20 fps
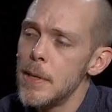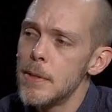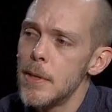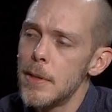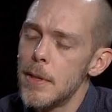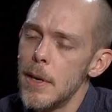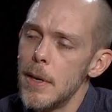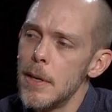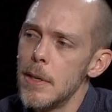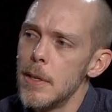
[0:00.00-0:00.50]

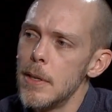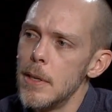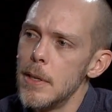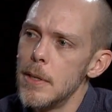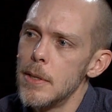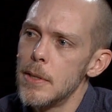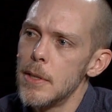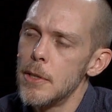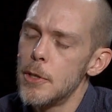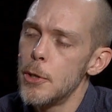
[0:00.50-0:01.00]
that there
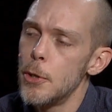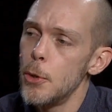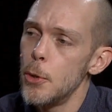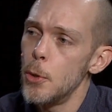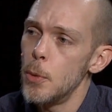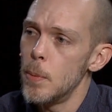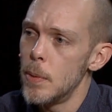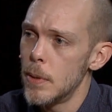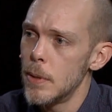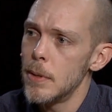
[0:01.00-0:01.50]
is a
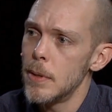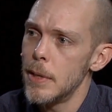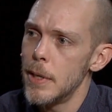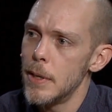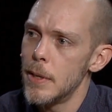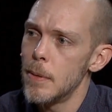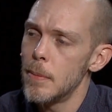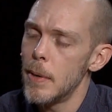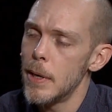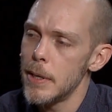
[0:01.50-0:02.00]
tube,
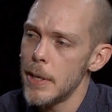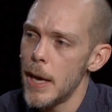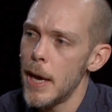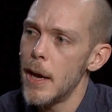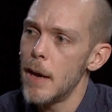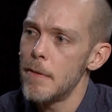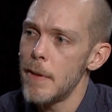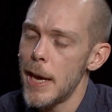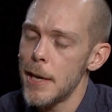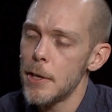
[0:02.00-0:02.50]

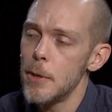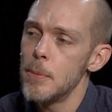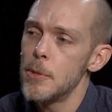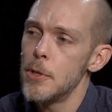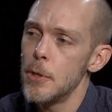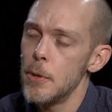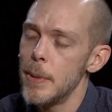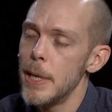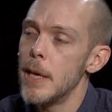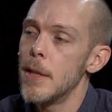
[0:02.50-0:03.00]
a vacuum
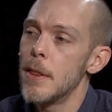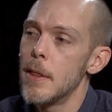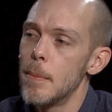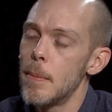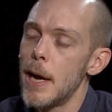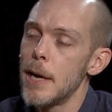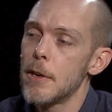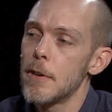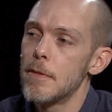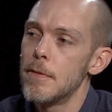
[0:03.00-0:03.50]
tube in the
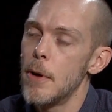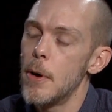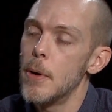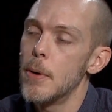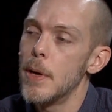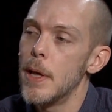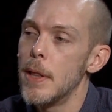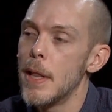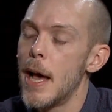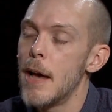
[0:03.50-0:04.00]

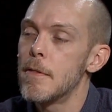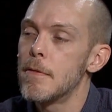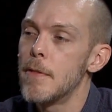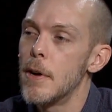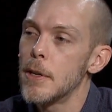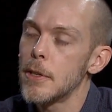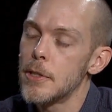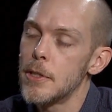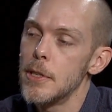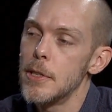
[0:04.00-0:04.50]
microphone, and that
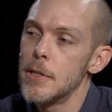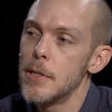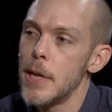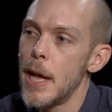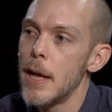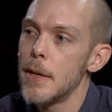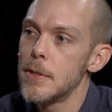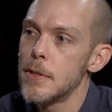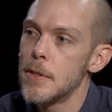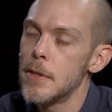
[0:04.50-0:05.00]
functions
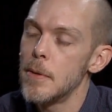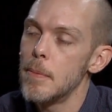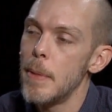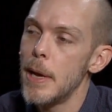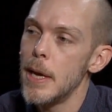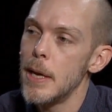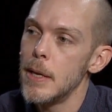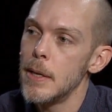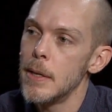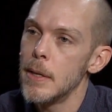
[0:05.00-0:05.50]
as the
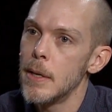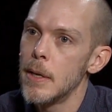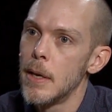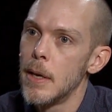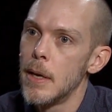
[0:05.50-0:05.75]
main